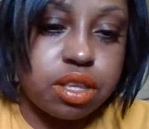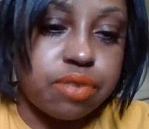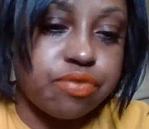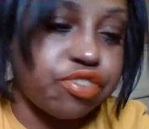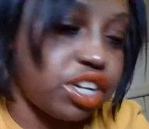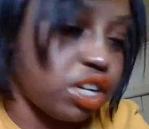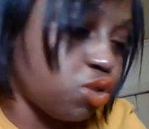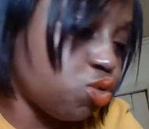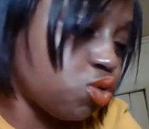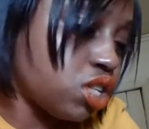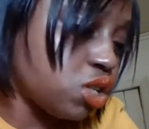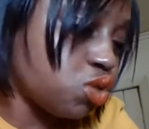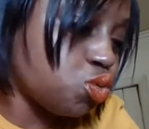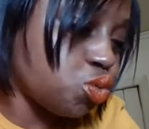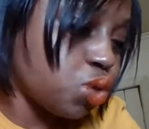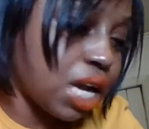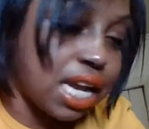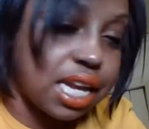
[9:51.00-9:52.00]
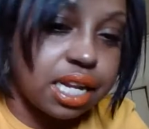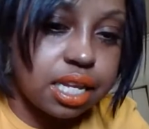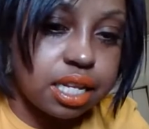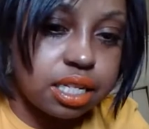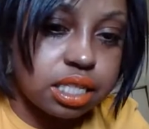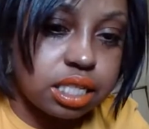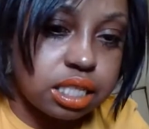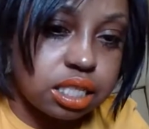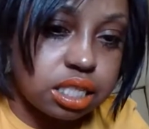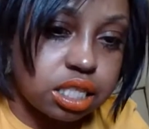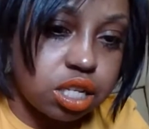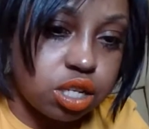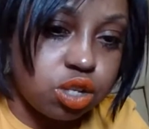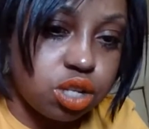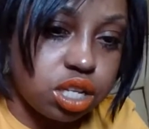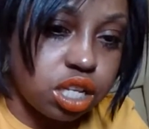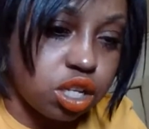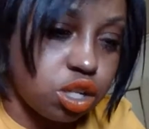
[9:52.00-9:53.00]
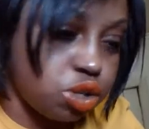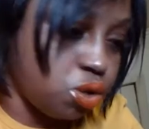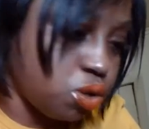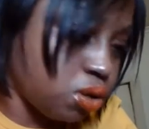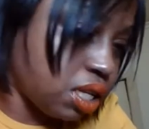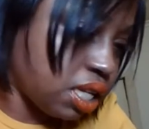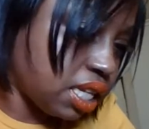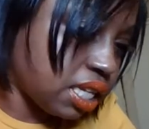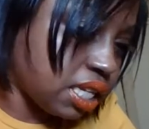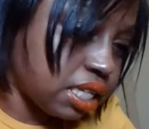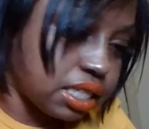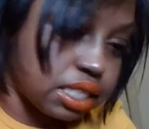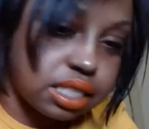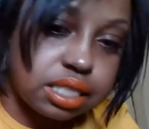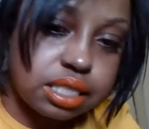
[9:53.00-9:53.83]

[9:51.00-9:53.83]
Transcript: gonna just write it so you can Google it.